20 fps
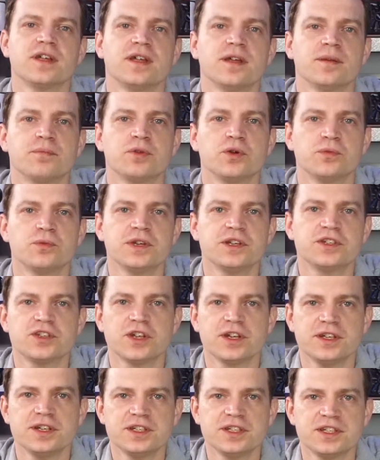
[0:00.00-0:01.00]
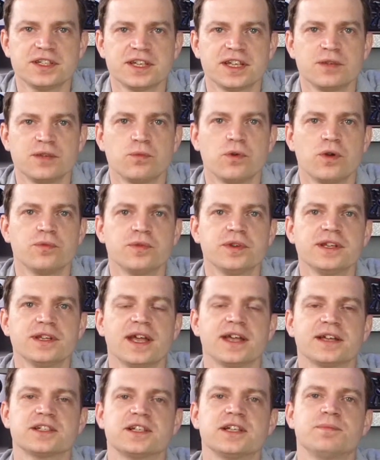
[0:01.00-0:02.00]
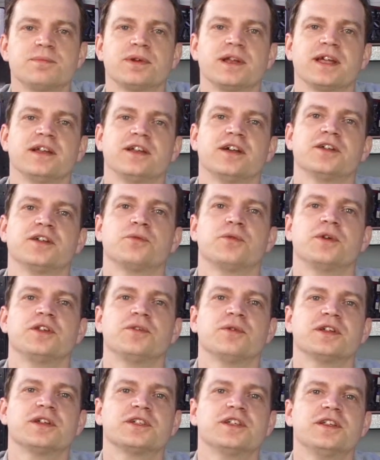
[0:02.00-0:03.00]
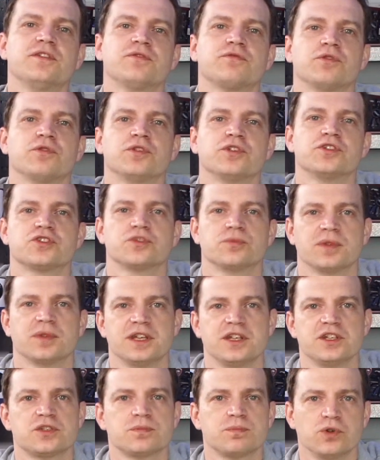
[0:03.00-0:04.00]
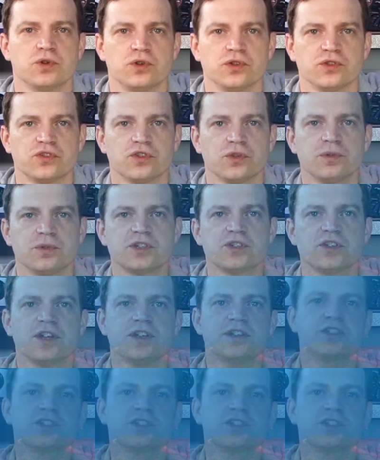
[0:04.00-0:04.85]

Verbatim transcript: but we decided to see what would it actually play like when you actually threw it at some esports. So we decided to